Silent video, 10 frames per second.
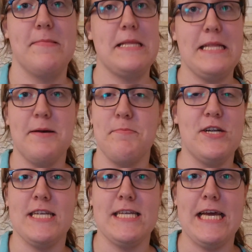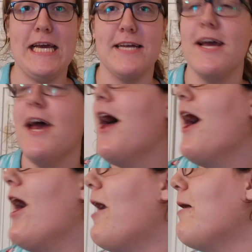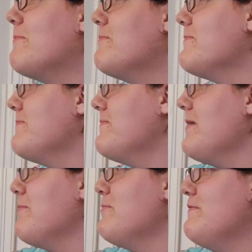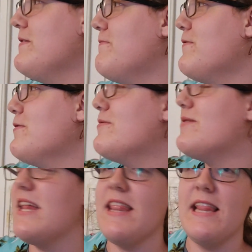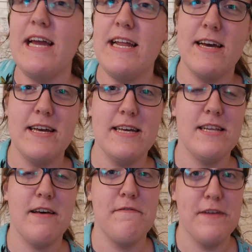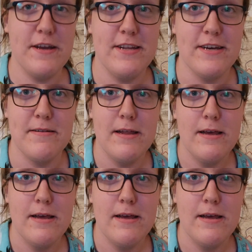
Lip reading: I'm just saying. Moving forward, Elena is evicted.